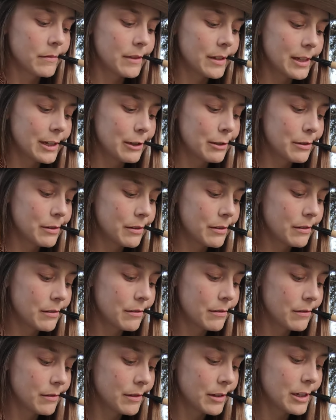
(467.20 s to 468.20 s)
Let's
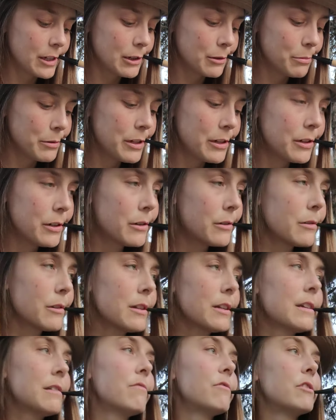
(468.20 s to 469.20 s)
let's be
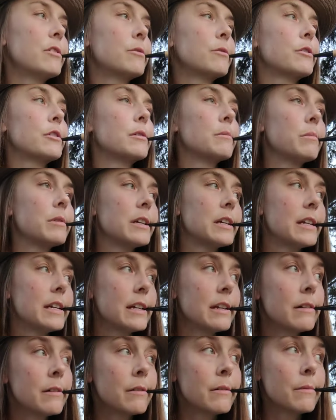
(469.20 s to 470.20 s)
totally vulnerably